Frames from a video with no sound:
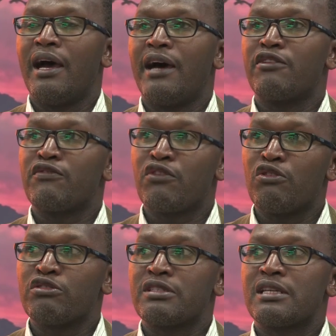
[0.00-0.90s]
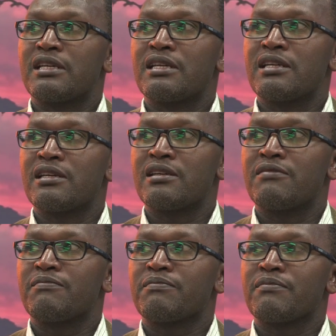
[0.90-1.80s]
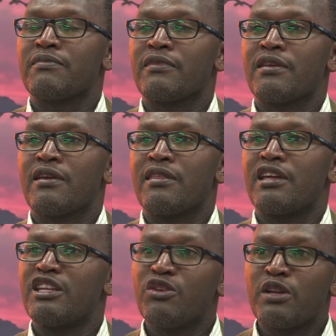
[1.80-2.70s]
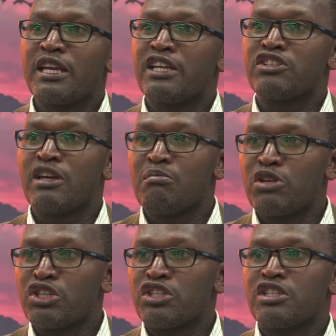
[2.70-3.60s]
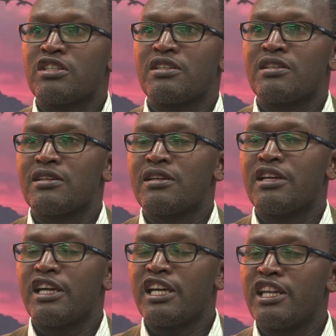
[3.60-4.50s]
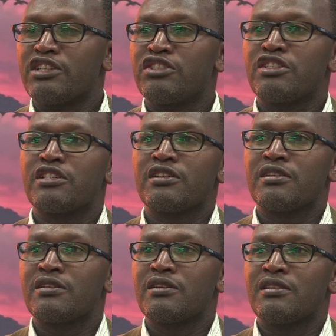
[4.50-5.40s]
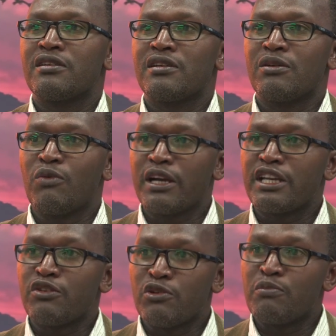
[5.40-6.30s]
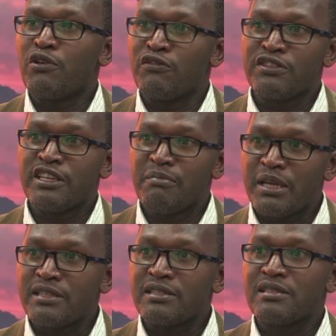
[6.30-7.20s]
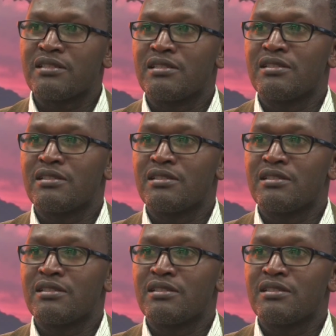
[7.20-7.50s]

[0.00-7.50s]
and of course the newly established energy working group of CMS